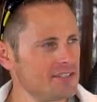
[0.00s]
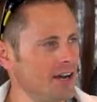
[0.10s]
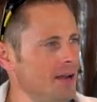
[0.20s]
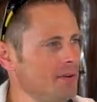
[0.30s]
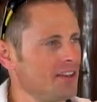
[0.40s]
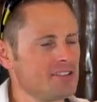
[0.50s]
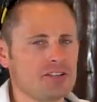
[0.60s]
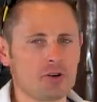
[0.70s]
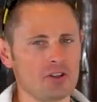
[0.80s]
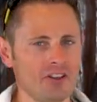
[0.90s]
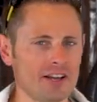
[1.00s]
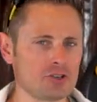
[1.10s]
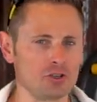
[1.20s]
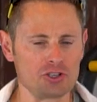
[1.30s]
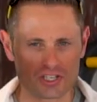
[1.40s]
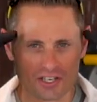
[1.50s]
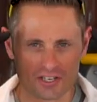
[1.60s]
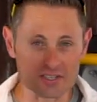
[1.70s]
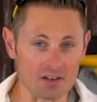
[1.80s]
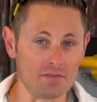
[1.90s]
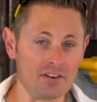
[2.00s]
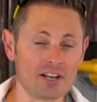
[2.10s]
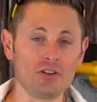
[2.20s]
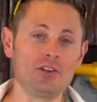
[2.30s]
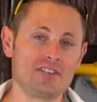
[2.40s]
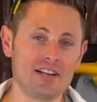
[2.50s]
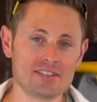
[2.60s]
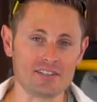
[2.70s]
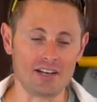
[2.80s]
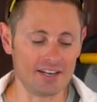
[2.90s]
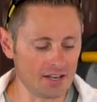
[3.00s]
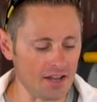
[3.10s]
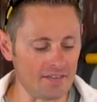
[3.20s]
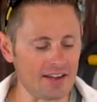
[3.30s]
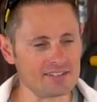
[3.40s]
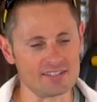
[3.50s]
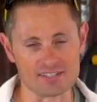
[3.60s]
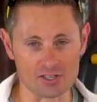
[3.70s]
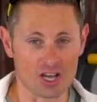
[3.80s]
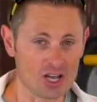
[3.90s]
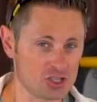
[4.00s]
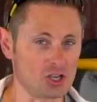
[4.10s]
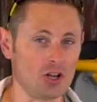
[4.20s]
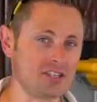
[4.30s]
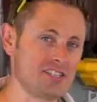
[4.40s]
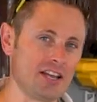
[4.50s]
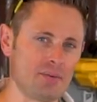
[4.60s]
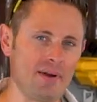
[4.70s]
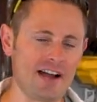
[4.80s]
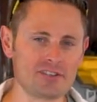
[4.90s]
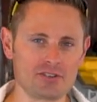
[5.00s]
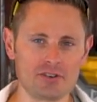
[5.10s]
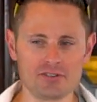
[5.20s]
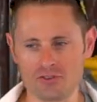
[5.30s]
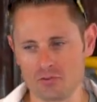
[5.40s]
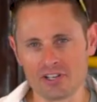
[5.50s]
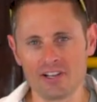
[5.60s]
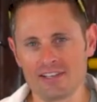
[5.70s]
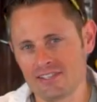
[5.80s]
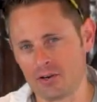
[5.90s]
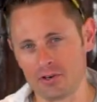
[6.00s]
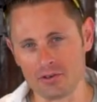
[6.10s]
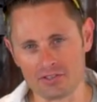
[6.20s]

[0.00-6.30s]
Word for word: time and consider the electrical genius of Nikola Tesla, he didn't have access to solid-state capacitors and relays like we do